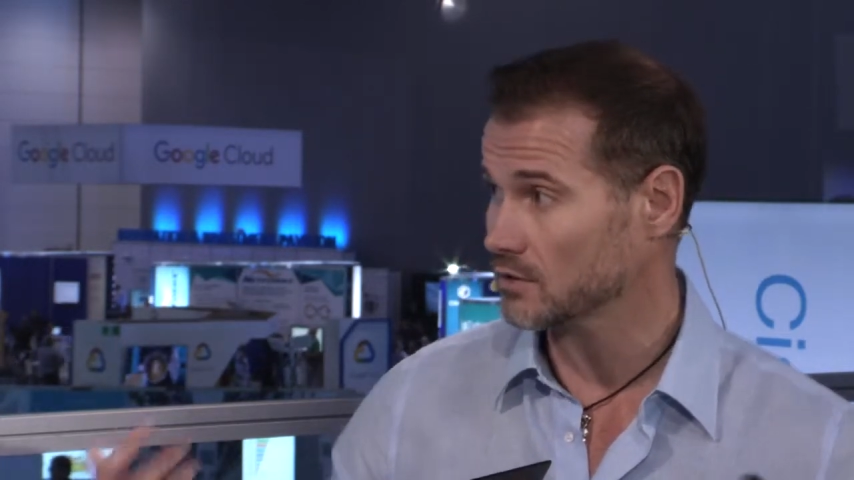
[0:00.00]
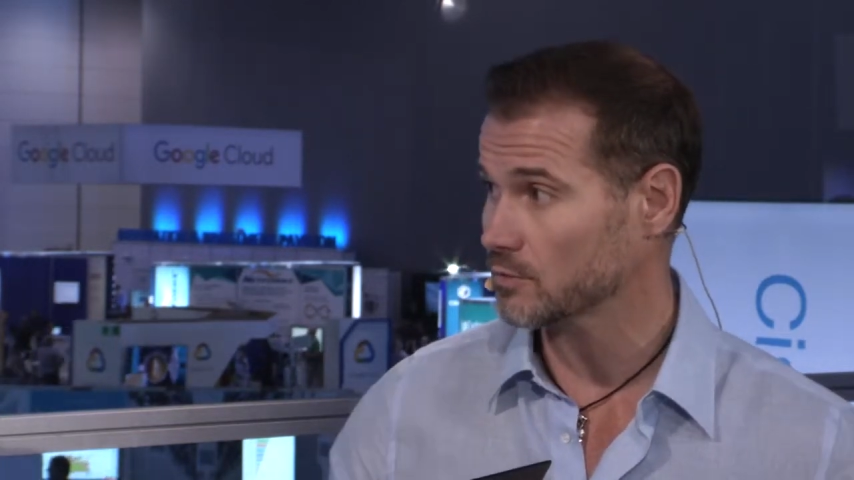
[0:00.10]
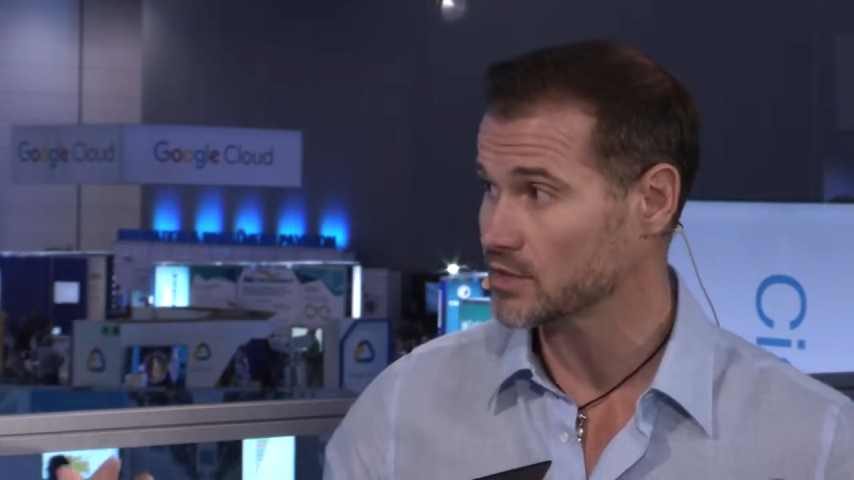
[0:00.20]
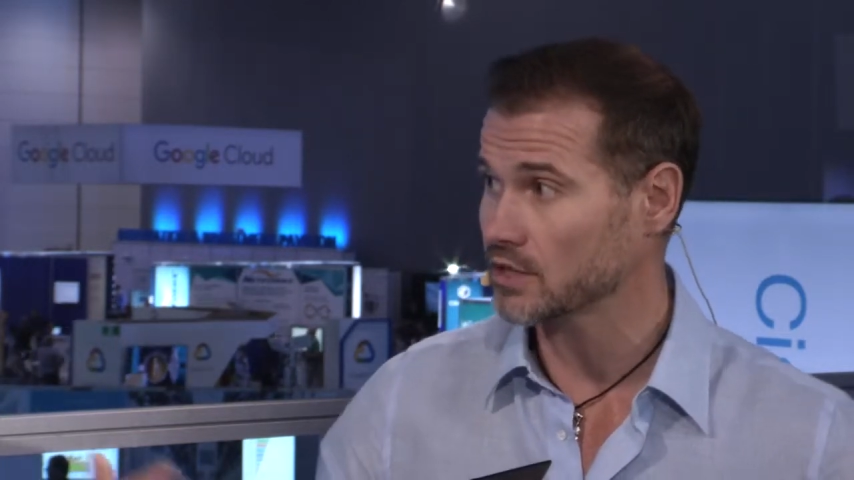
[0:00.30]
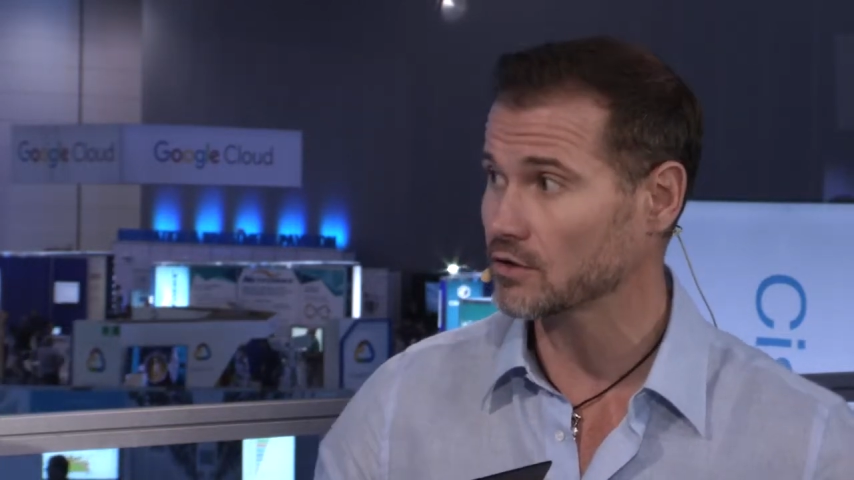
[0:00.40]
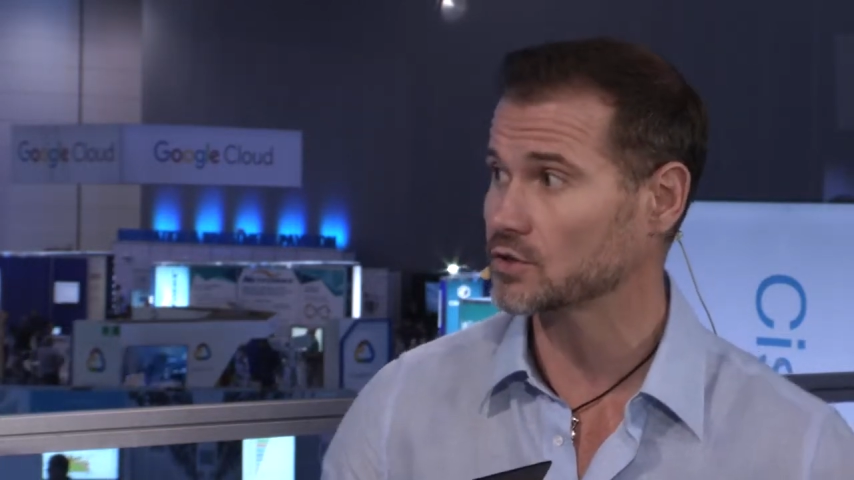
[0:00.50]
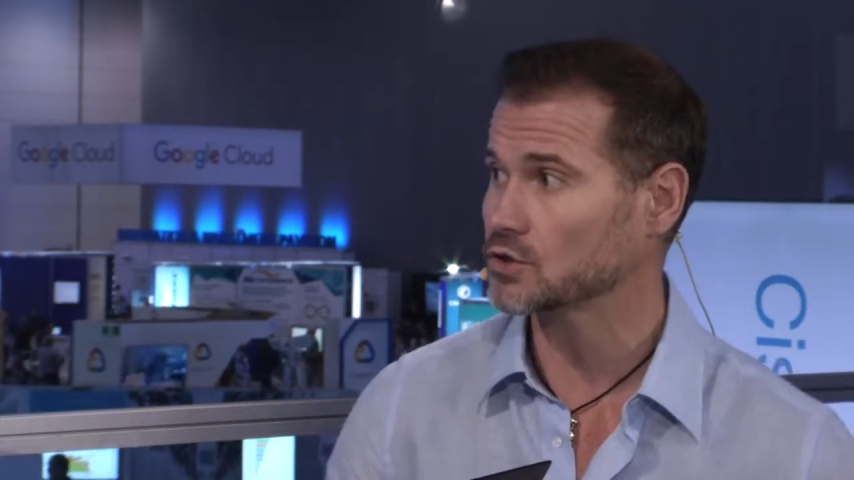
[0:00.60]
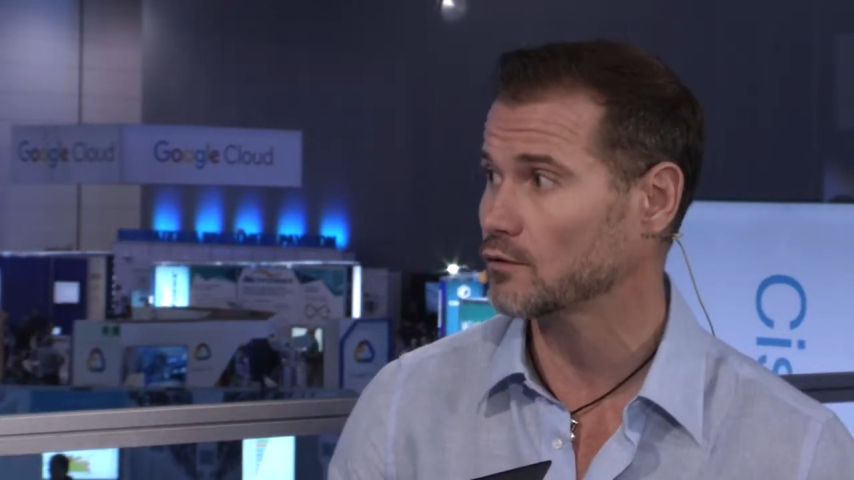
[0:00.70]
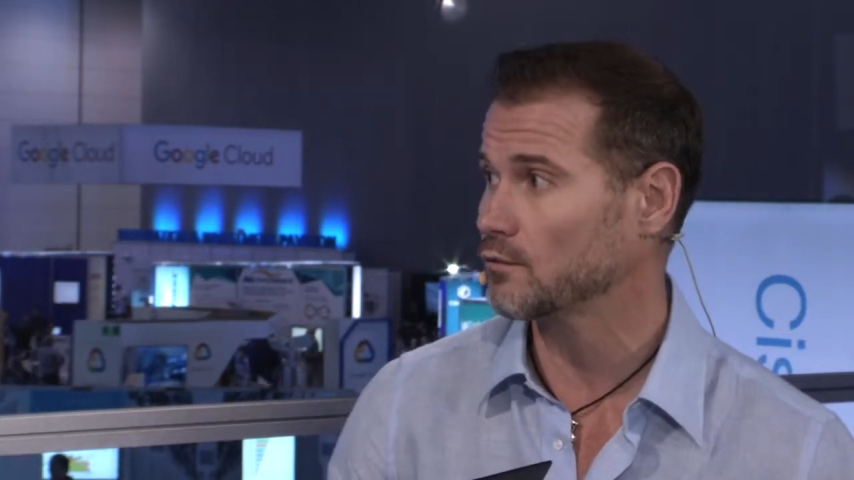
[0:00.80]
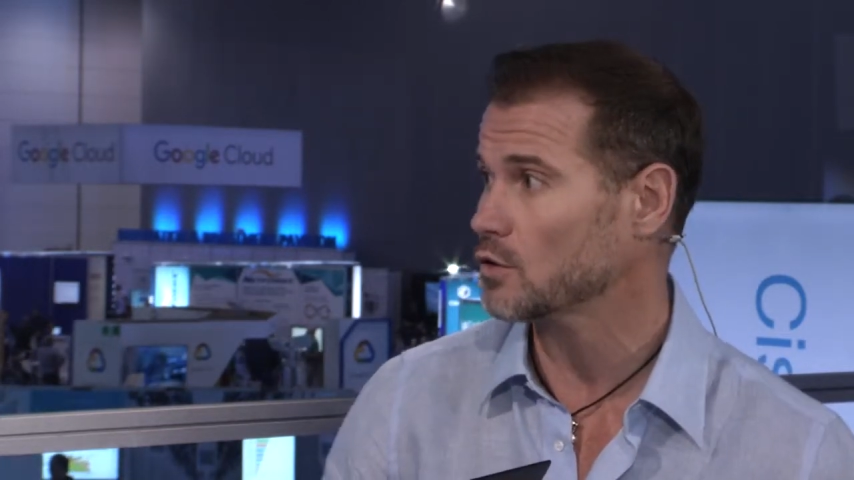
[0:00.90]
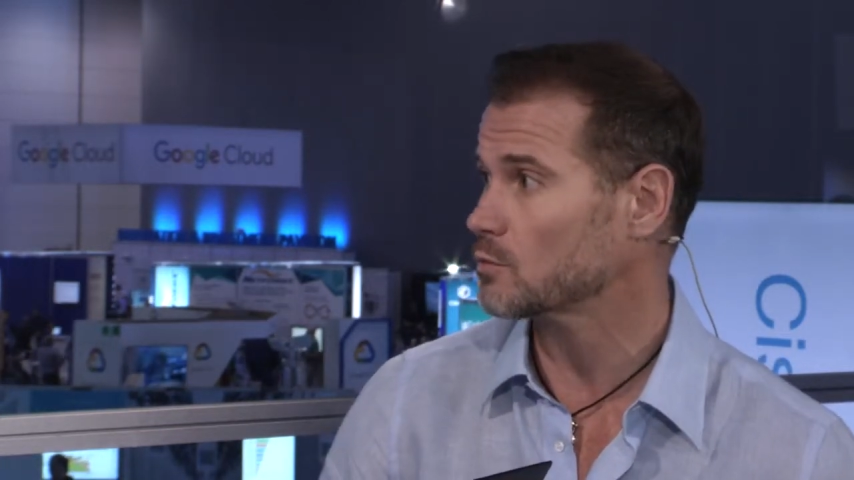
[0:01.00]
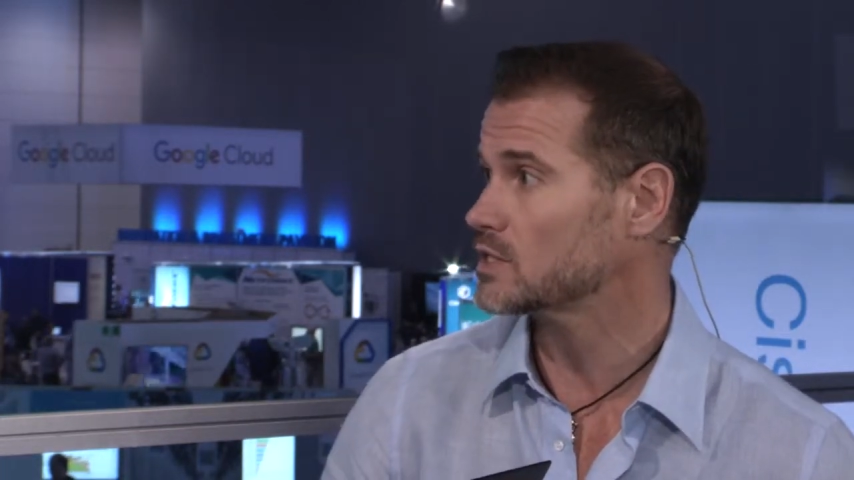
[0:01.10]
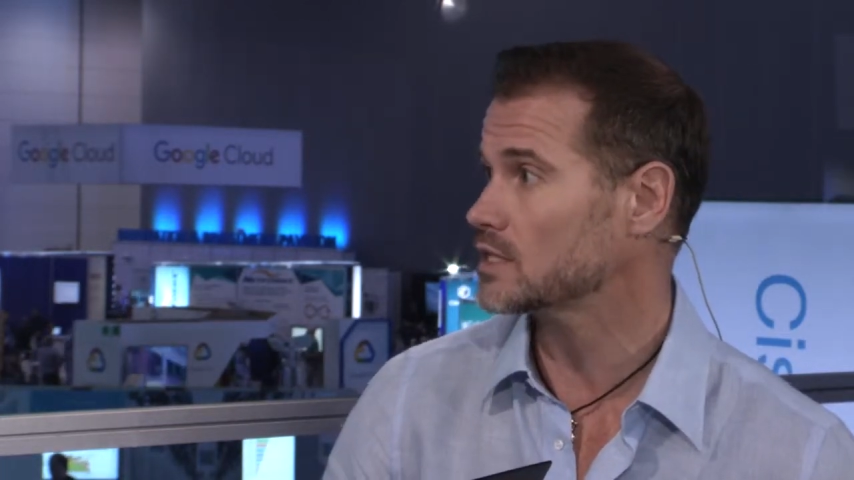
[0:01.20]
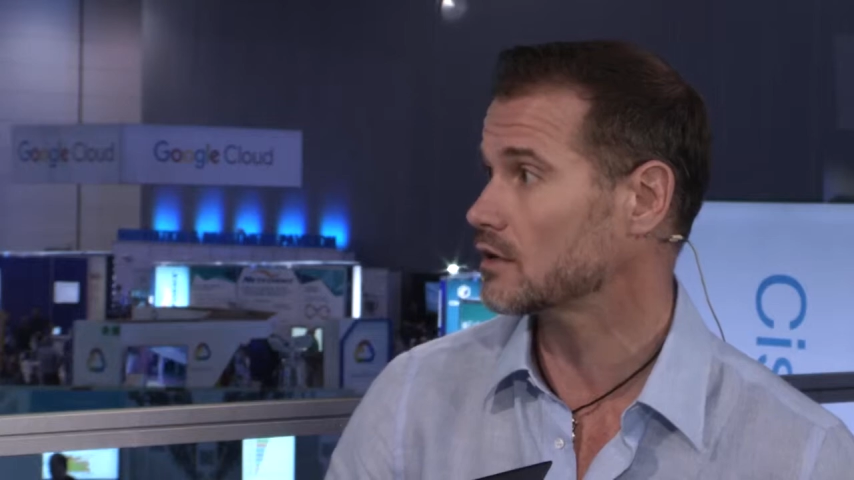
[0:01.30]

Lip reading: we're sitting on the show floor and we see